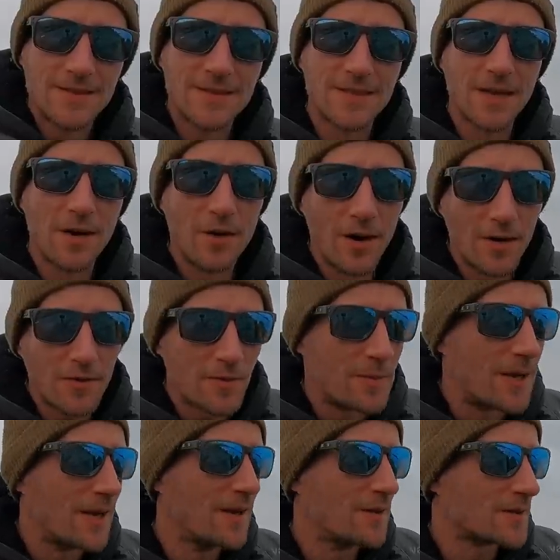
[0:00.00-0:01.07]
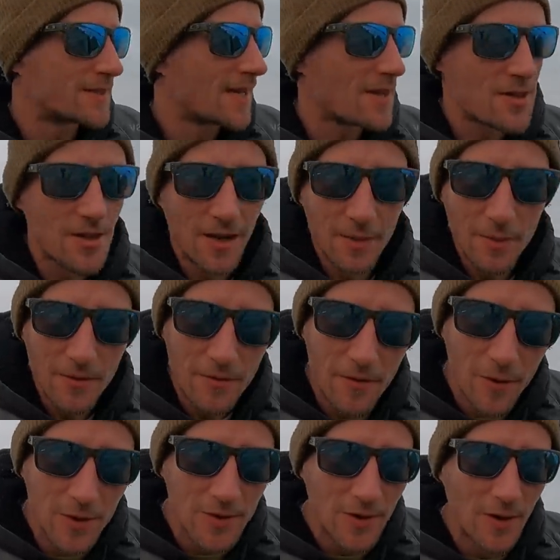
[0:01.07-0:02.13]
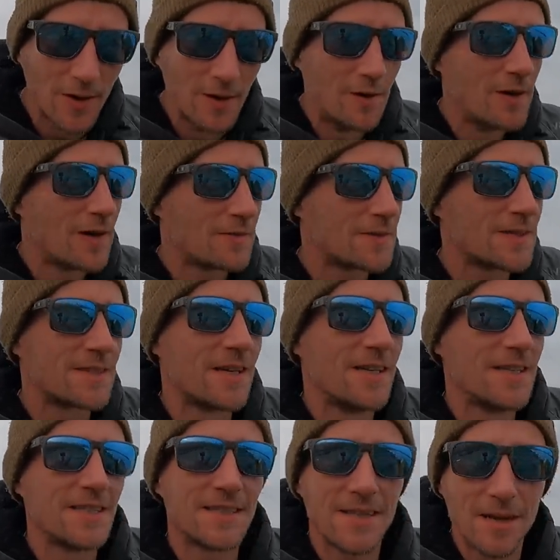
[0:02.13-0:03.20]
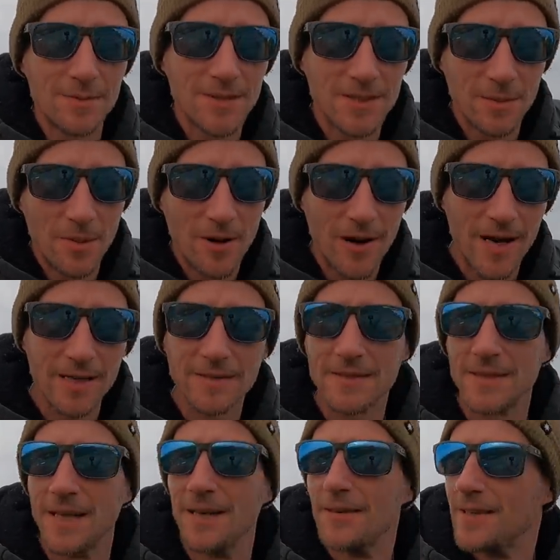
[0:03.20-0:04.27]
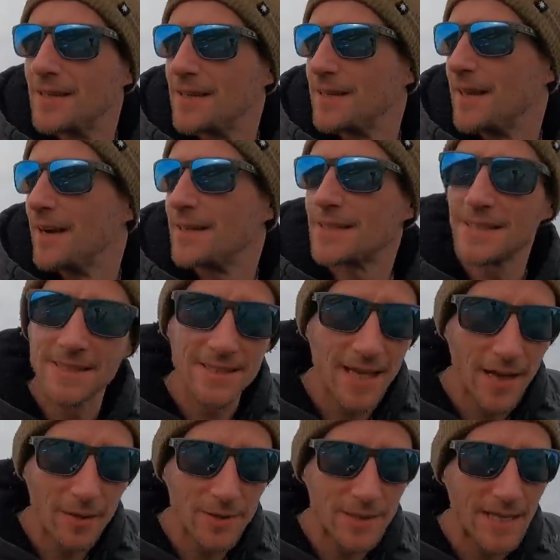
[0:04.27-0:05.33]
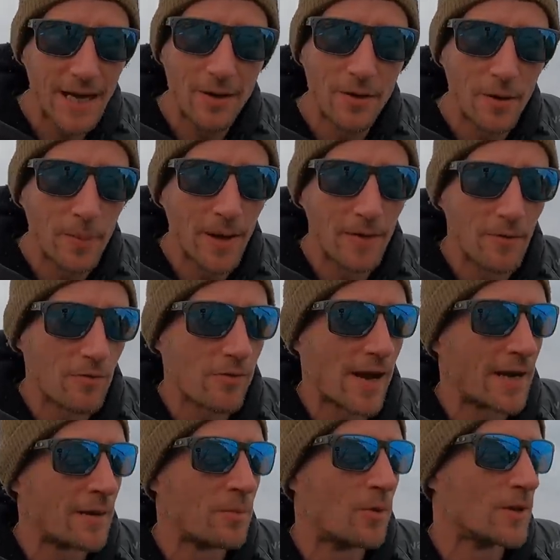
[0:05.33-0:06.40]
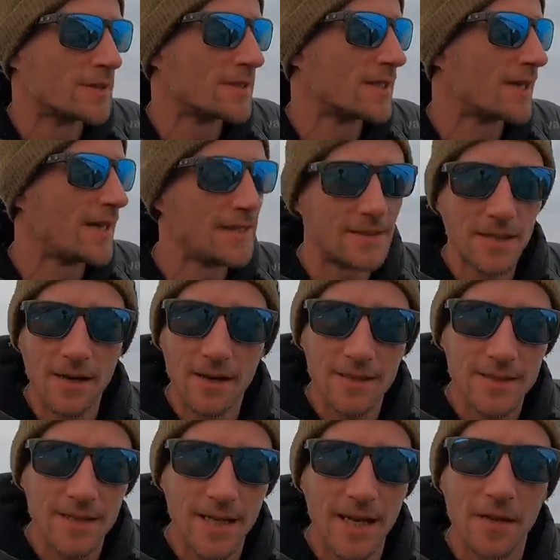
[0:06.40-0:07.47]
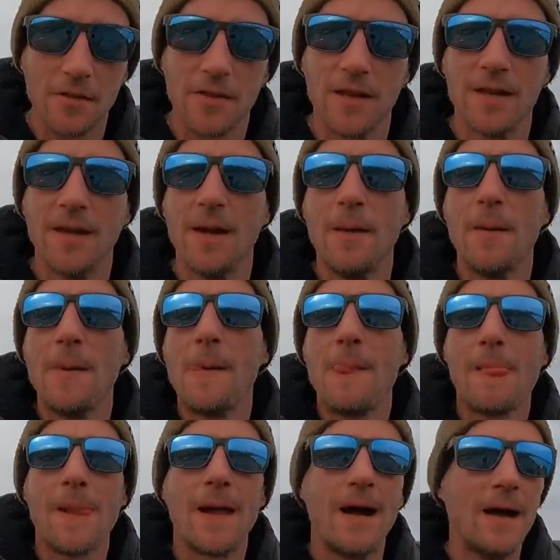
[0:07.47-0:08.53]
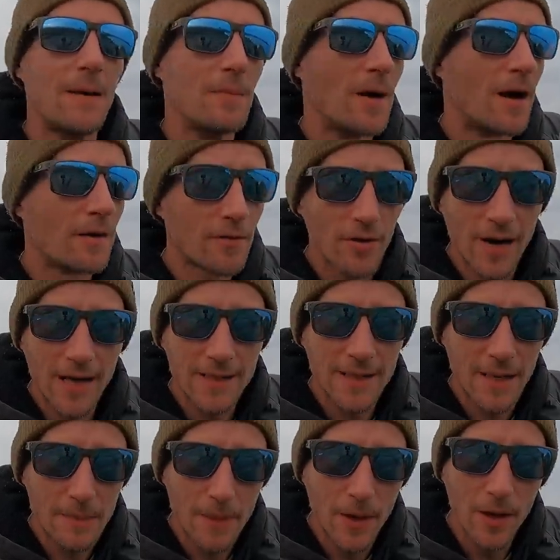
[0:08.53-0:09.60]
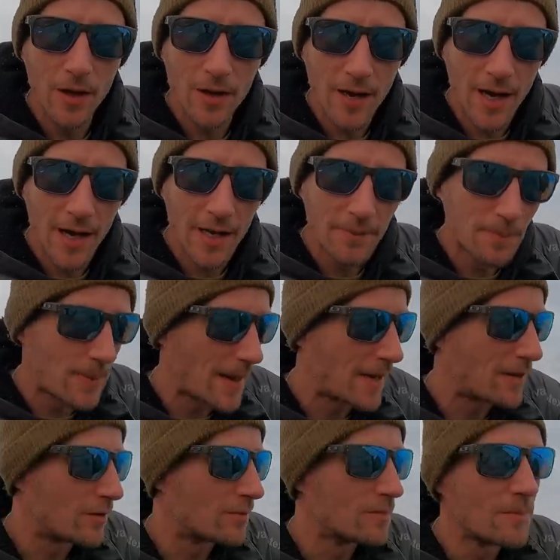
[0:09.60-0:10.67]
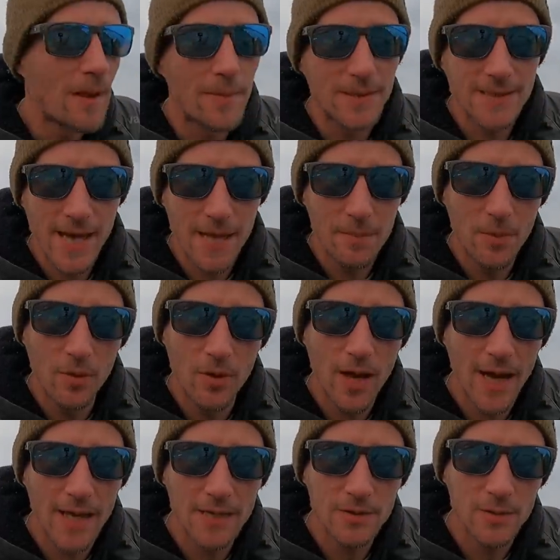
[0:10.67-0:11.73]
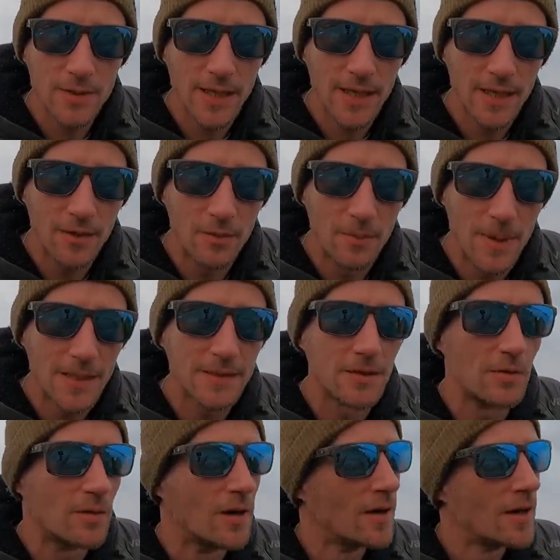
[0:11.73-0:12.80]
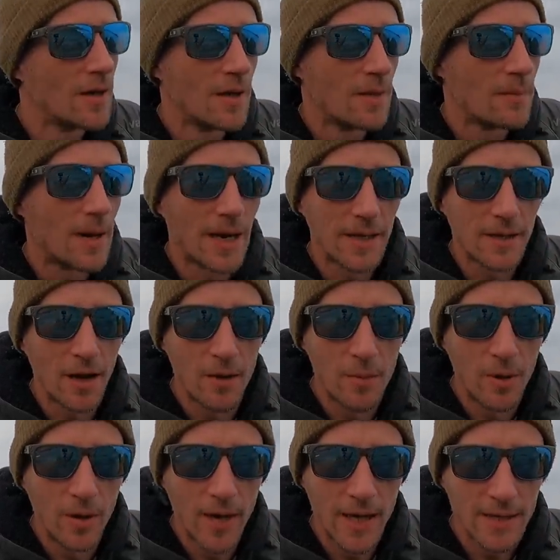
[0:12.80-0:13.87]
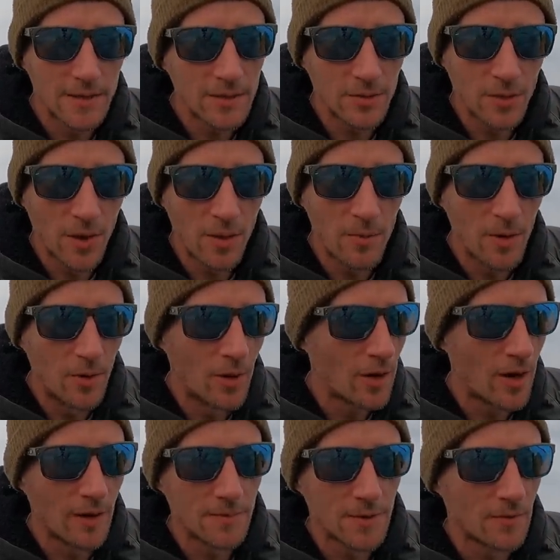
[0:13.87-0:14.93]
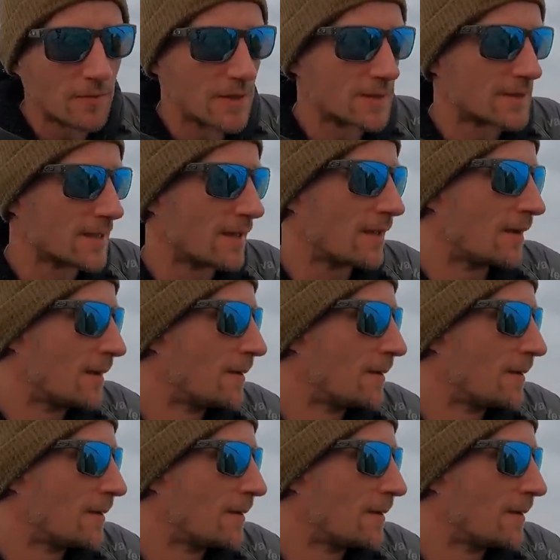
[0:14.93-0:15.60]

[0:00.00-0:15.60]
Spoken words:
So after my little session up at Fort Doyle, I've decided to come somewhere else now. Now I did say I was out on a bit of a random one today, targeting anything. After I had that pollock, I had about maybe 10 more casts with that little metal, but I had no more hits or no more hookups, obviously.